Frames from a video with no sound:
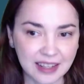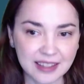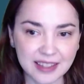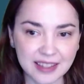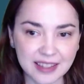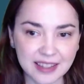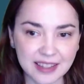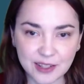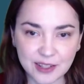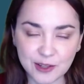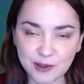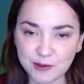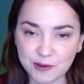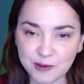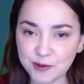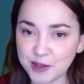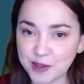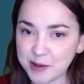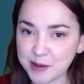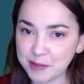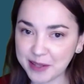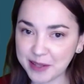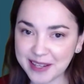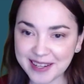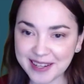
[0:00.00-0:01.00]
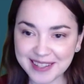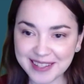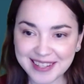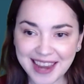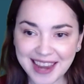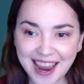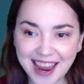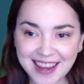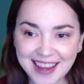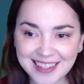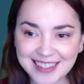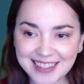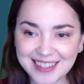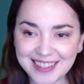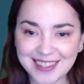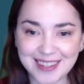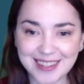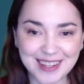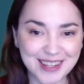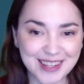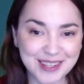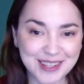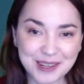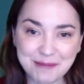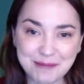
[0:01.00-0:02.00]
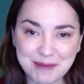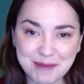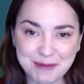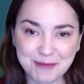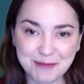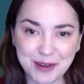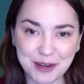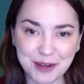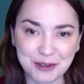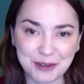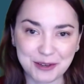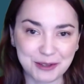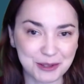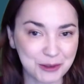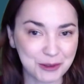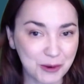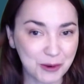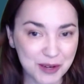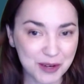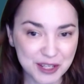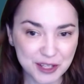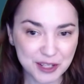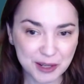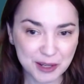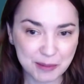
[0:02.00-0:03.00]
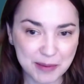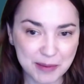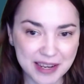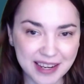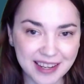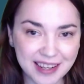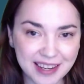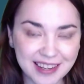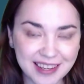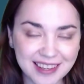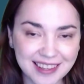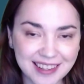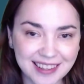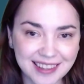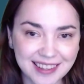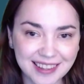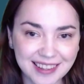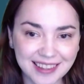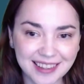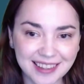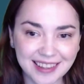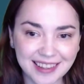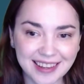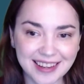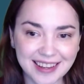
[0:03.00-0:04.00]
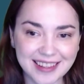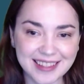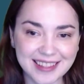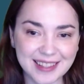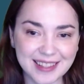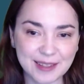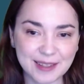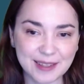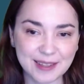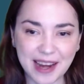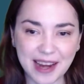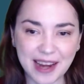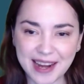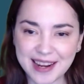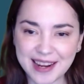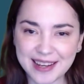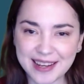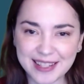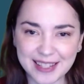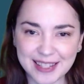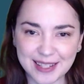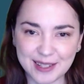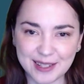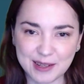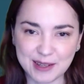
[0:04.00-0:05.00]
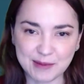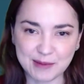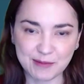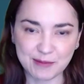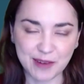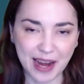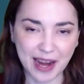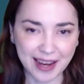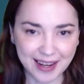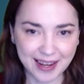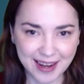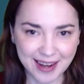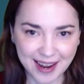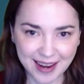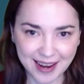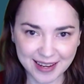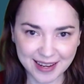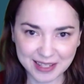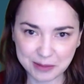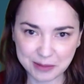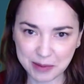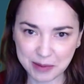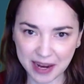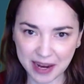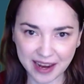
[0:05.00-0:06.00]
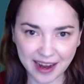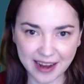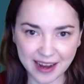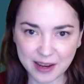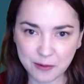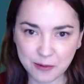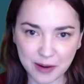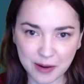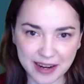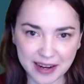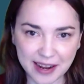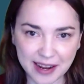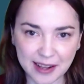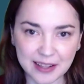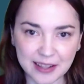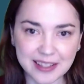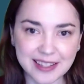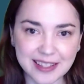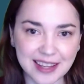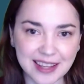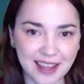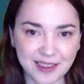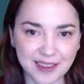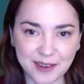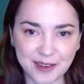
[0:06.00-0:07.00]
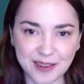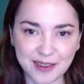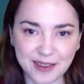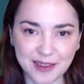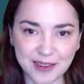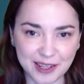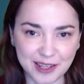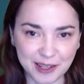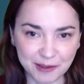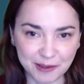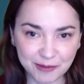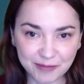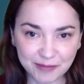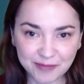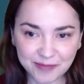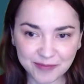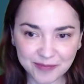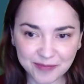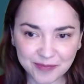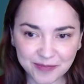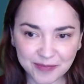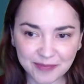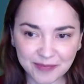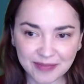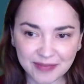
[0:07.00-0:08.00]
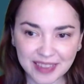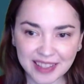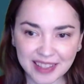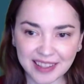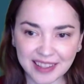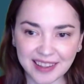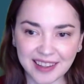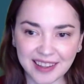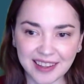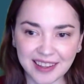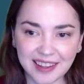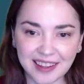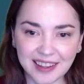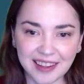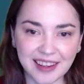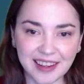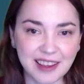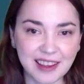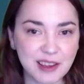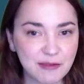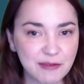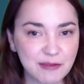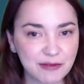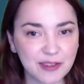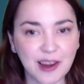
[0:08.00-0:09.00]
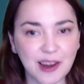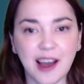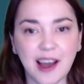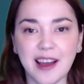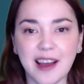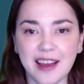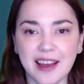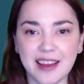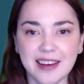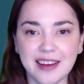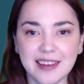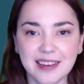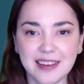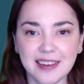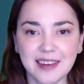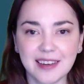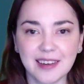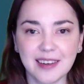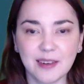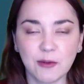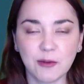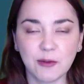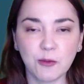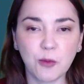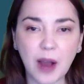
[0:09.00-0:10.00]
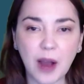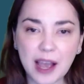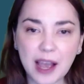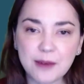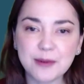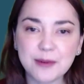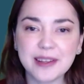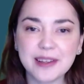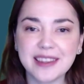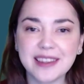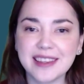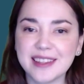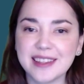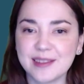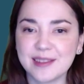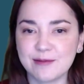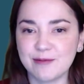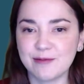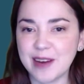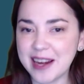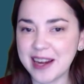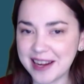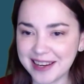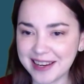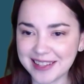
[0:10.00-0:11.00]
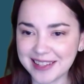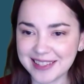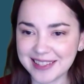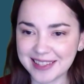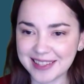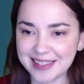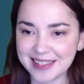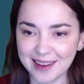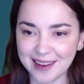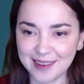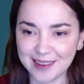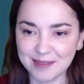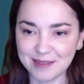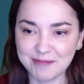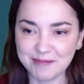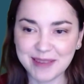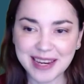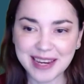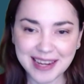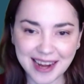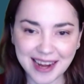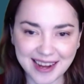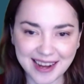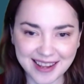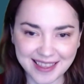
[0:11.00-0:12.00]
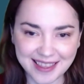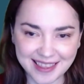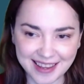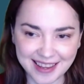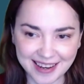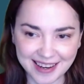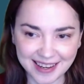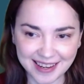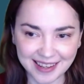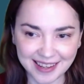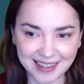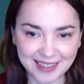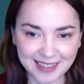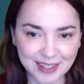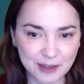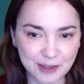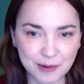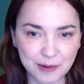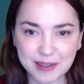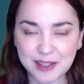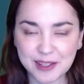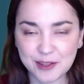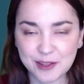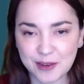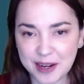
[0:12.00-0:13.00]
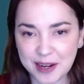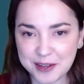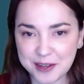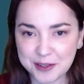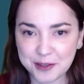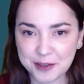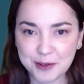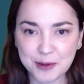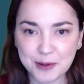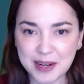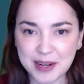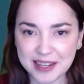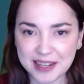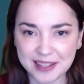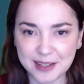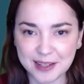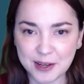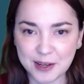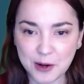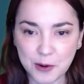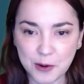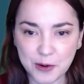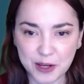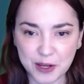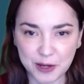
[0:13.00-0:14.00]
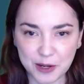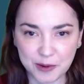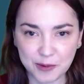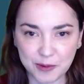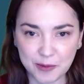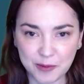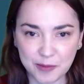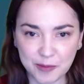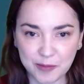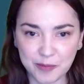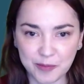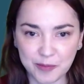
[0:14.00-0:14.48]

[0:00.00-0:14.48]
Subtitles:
Did you complete a test to determine what your score should be? Is the rating system recognized by anyone else other than you? If not, why would this rating scale mean anything to a stranger who doesn't know you?